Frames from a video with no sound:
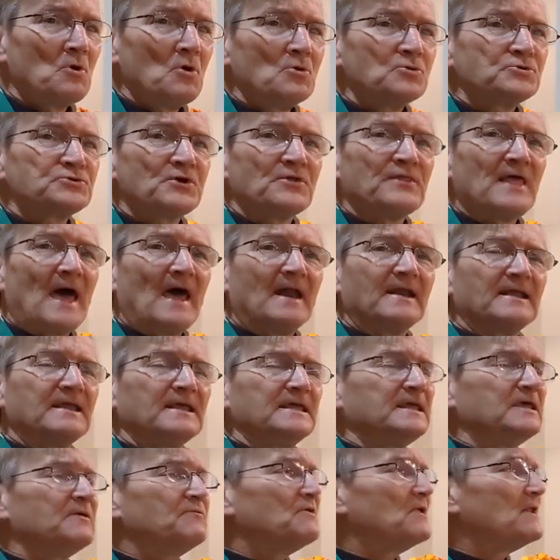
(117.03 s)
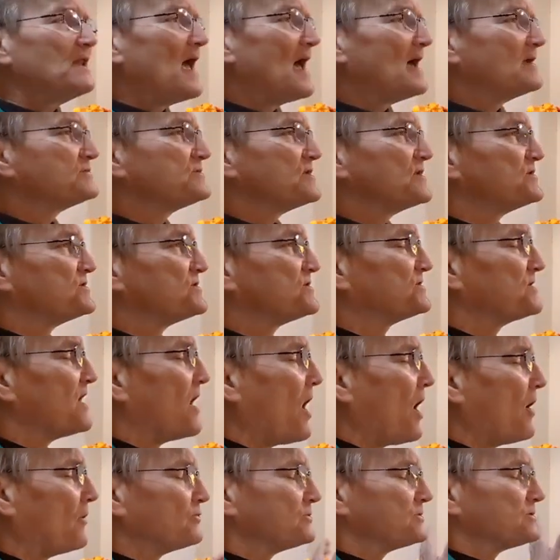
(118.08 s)
so that even as it
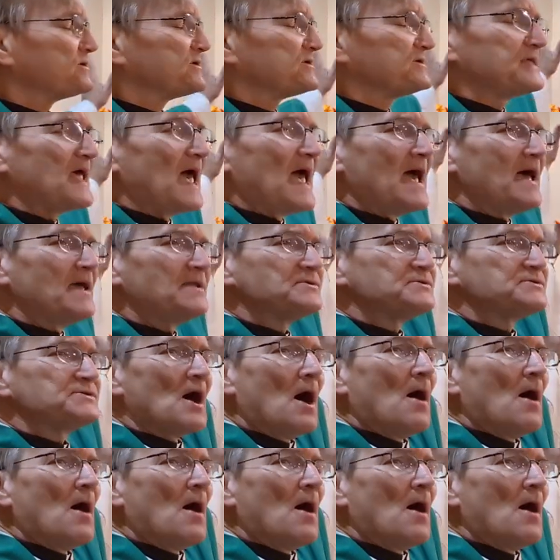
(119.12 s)
stands